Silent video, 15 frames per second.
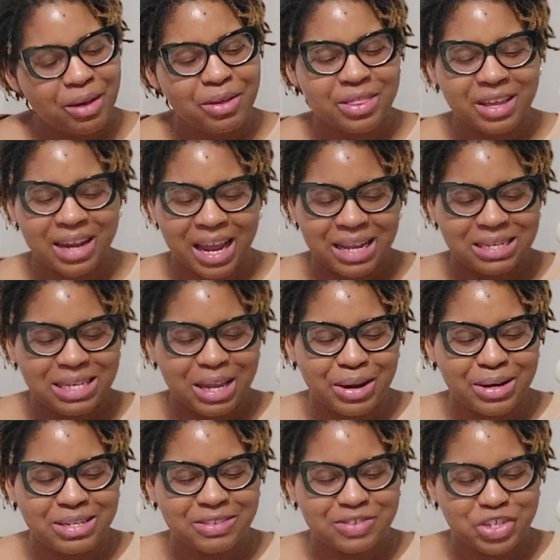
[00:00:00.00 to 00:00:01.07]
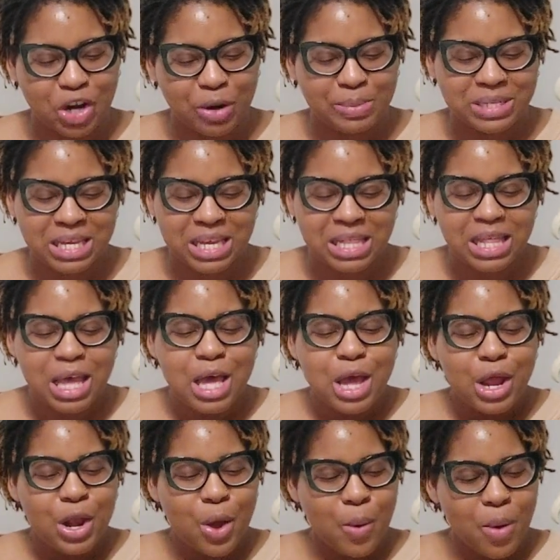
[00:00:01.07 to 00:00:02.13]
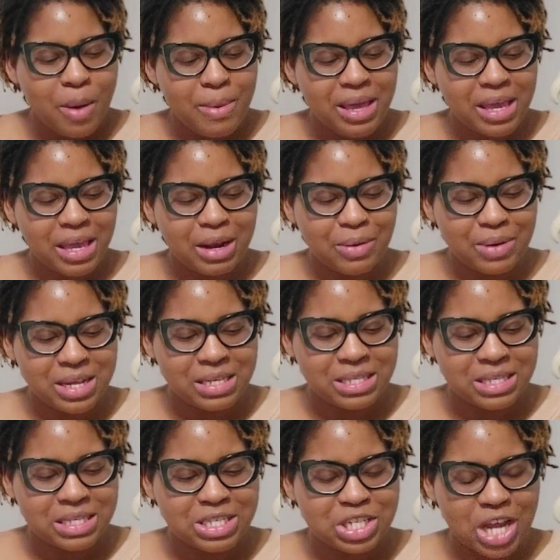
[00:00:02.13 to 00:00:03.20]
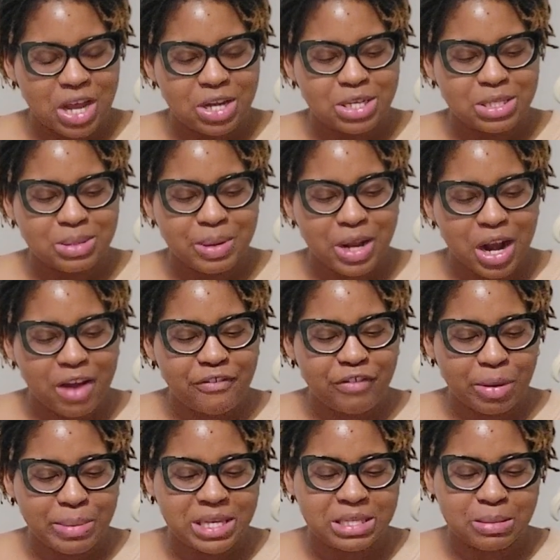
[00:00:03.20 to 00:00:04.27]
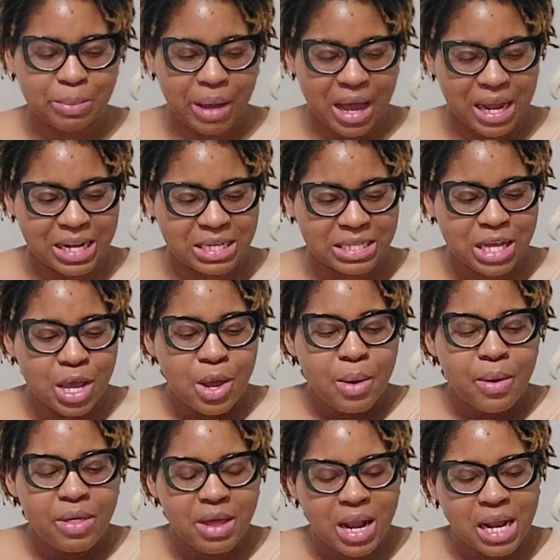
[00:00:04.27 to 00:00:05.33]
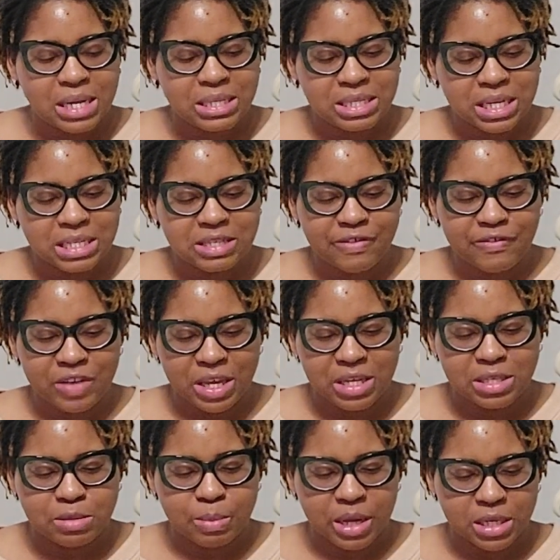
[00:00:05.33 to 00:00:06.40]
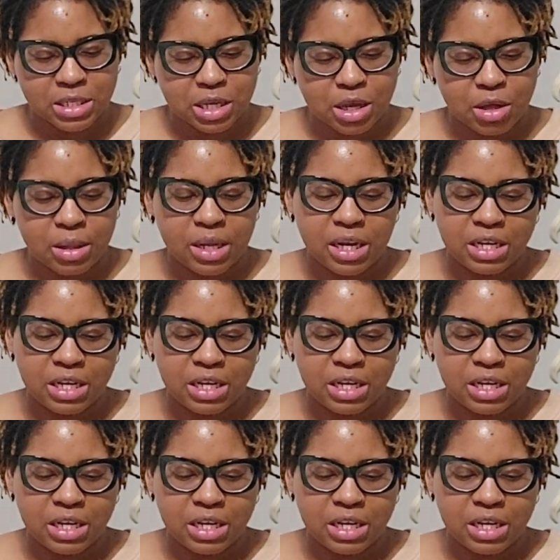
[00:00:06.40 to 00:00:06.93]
the night terrors of sharp teeth, No woman can erase this childhood sweetheart from his mind. When the United States invades Mexico in